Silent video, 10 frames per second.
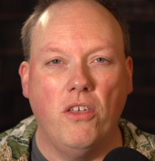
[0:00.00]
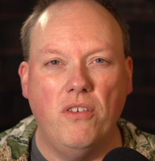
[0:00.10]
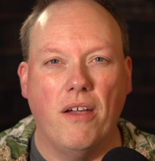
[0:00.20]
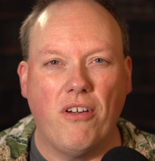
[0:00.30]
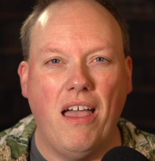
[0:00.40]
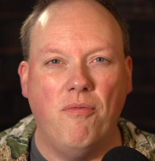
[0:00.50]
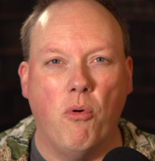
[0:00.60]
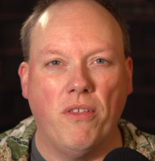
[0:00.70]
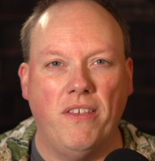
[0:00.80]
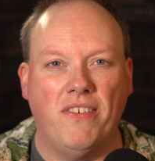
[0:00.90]
You'd never have
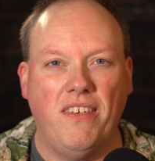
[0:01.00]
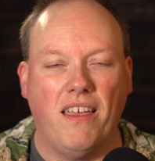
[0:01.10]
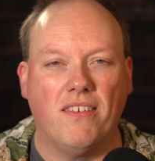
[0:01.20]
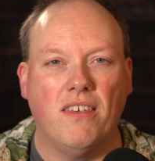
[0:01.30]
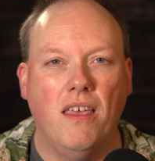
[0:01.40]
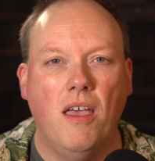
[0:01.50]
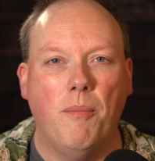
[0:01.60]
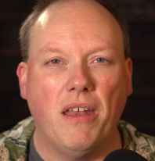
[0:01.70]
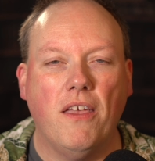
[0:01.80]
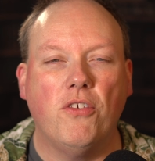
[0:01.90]
more than 6,
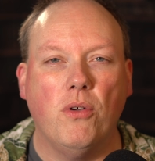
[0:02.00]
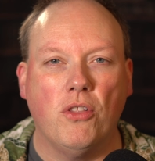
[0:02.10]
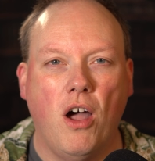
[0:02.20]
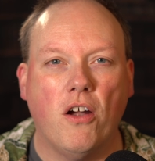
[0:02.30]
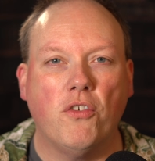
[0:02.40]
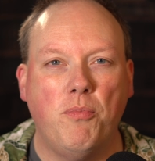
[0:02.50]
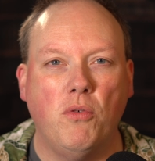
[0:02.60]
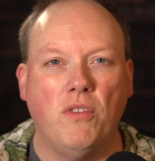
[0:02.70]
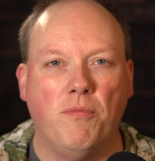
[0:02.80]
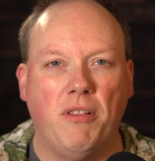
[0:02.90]
but it gives you a large
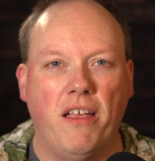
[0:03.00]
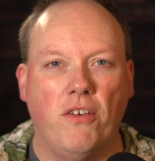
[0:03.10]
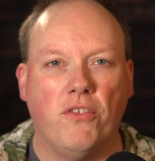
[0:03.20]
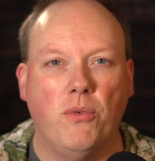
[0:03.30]
pool of players